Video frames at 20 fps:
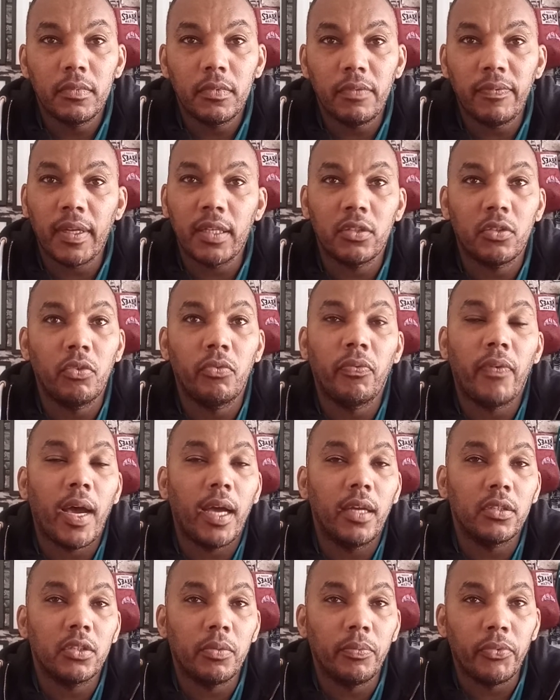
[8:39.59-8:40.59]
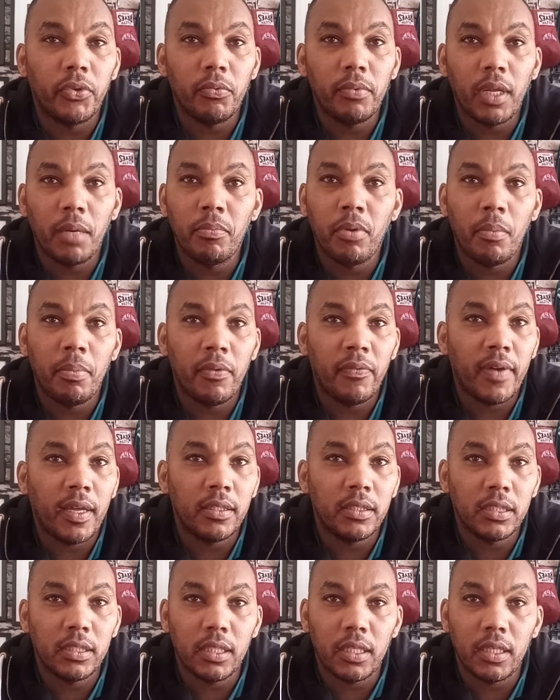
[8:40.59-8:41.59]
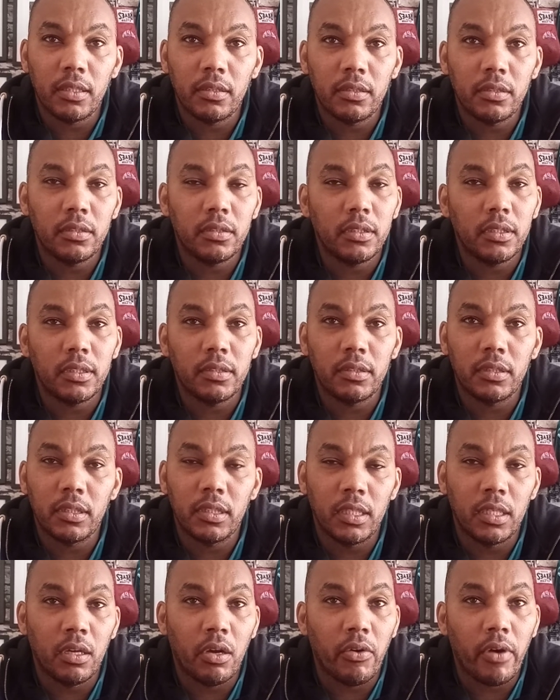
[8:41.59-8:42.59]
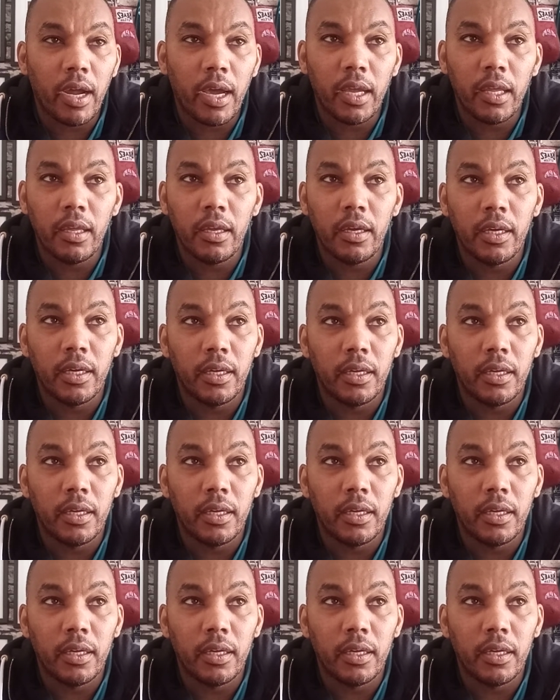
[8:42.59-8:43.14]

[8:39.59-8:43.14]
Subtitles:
We've had good fighters come through. We had Bobby Vanzi, did all right.